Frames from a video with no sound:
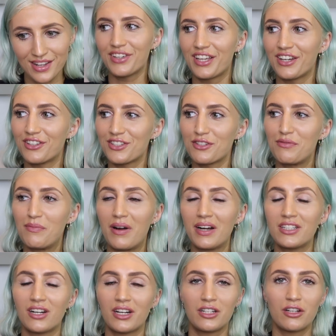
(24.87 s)
Because of
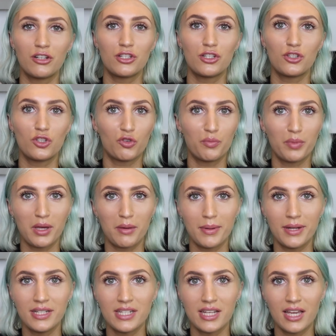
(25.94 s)
my diagnosis of
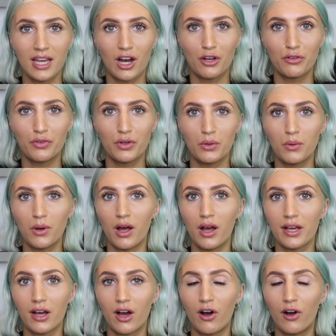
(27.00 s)
BPD, I feel
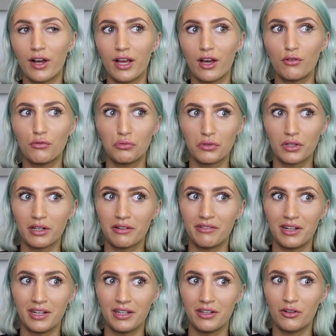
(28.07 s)
like I have
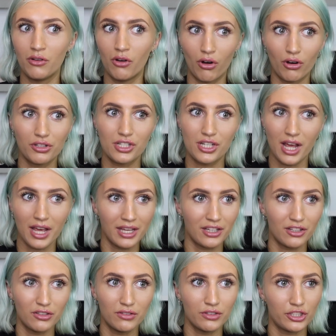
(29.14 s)
really not
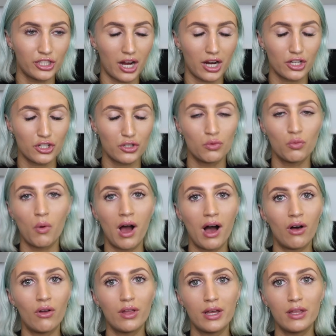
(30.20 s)
taken rejection
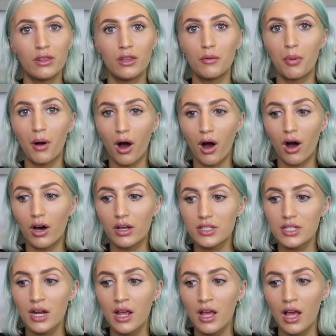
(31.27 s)
well in the
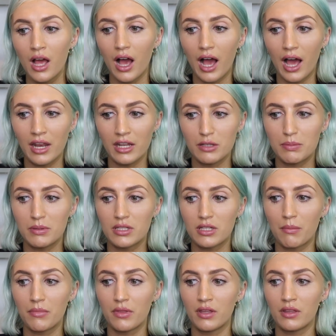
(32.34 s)
past, and it's been
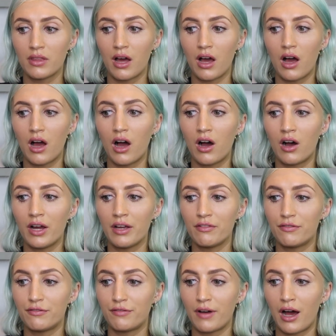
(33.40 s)
something that
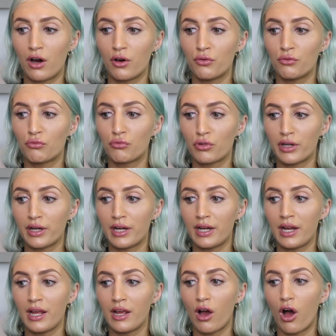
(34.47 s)
I've found
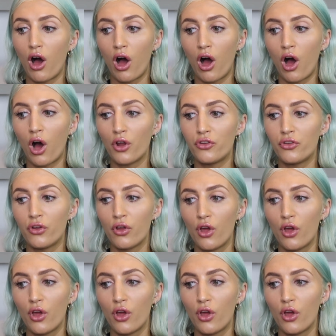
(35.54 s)
really hard